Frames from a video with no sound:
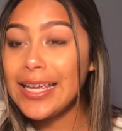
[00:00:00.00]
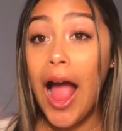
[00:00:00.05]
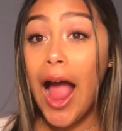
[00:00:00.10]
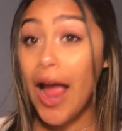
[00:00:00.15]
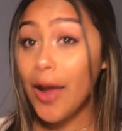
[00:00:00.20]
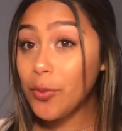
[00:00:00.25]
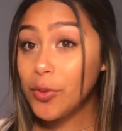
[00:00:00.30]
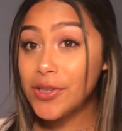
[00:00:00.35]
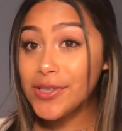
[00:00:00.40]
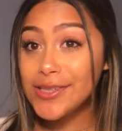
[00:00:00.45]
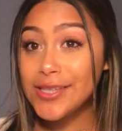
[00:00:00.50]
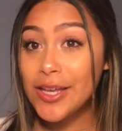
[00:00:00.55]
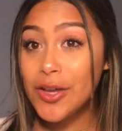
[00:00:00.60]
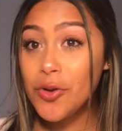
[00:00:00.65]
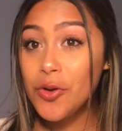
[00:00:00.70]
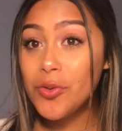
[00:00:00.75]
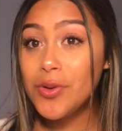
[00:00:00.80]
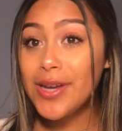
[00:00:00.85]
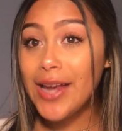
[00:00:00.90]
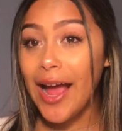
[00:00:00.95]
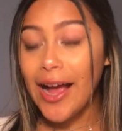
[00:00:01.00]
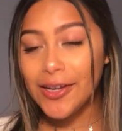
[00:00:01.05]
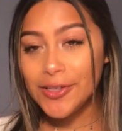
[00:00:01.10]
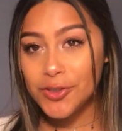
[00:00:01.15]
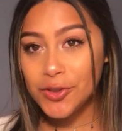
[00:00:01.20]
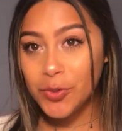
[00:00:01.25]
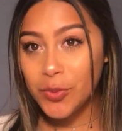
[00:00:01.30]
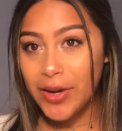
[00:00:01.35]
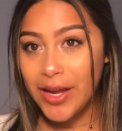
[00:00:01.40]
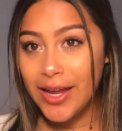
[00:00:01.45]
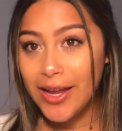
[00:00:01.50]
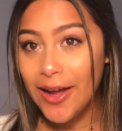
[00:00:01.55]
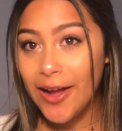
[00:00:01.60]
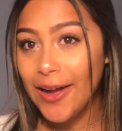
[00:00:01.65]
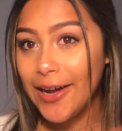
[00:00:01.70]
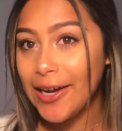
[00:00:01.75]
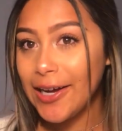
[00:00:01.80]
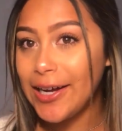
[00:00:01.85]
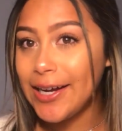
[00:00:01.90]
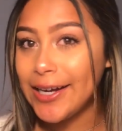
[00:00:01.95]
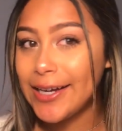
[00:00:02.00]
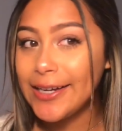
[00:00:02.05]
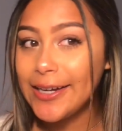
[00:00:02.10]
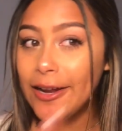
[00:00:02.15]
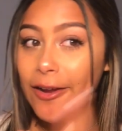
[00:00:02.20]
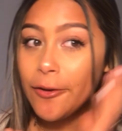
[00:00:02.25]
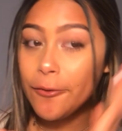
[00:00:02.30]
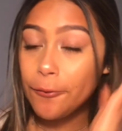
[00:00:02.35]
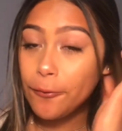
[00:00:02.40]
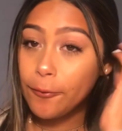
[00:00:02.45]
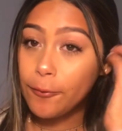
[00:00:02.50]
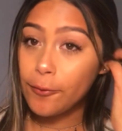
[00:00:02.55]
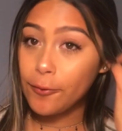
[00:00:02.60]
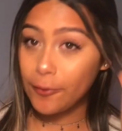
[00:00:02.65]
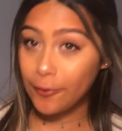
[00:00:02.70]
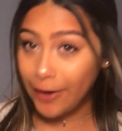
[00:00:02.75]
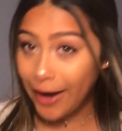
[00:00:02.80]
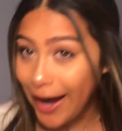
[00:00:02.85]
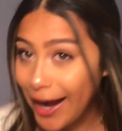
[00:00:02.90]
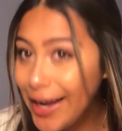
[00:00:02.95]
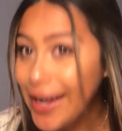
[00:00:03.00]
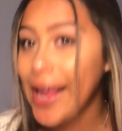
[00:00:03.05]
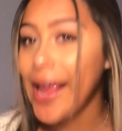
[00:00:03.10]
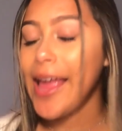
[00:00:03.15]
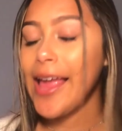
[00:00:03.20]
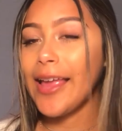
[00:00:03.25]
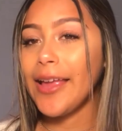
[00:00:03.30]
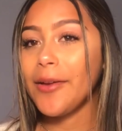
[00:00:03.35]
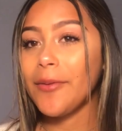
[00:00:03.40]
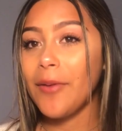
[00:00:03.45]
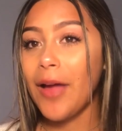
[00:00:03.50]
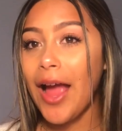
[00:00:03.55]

I will see you next week on Friday.